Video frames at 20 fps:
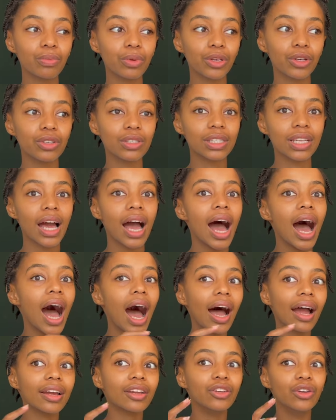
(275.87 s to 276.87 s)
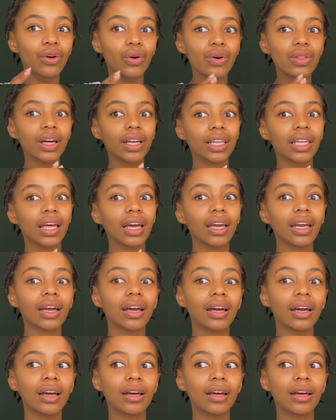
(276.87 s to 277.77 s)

because I know that like